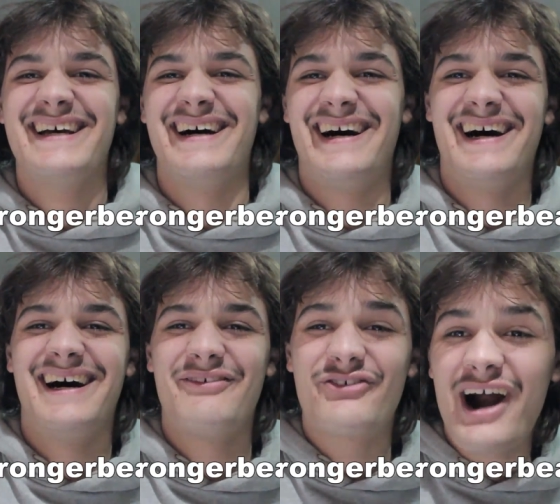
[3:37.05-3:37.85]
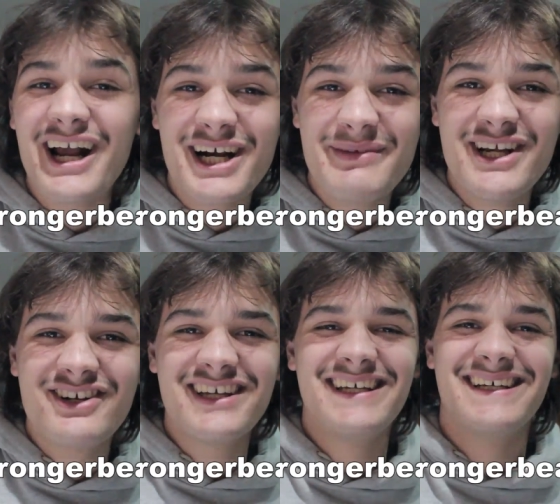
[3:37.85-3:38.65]
Uh,
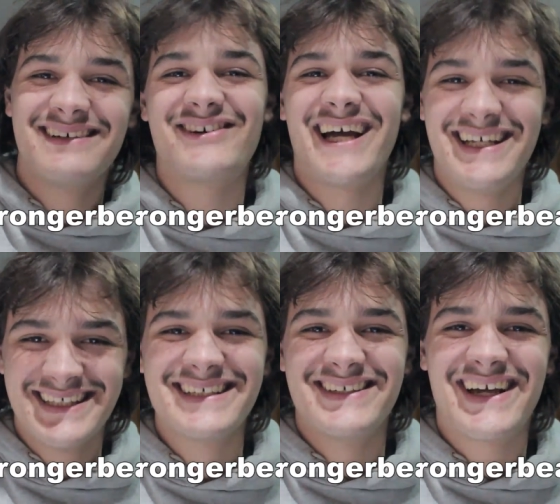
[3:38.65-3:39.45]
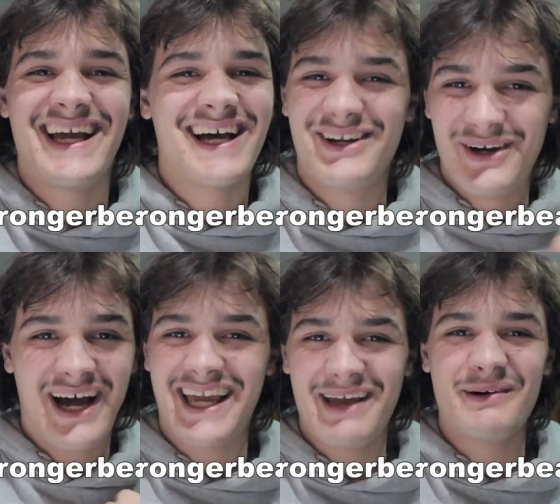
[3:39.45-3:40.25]
Frongerbeard, right? Okay, I don't know.
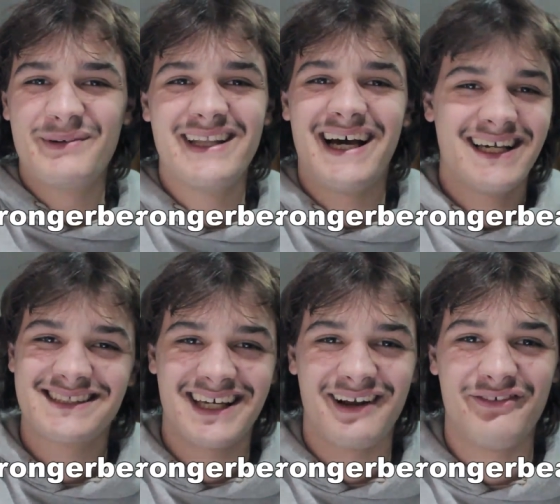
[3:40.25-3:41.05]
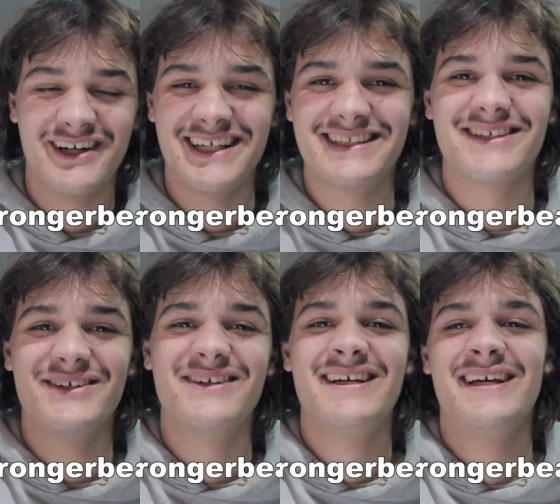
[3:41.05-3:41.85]
I came up with that. It's kind of funny.
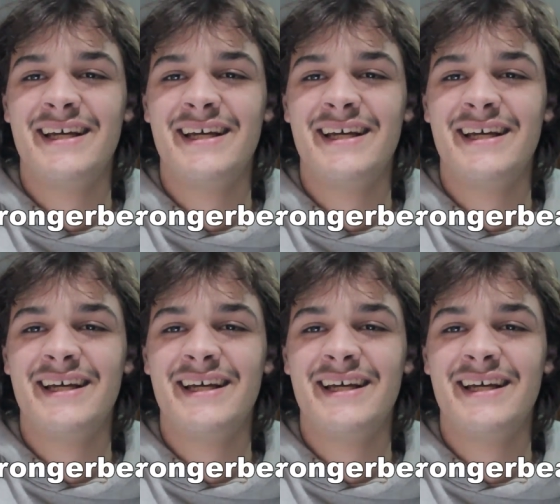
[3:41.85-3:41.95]
So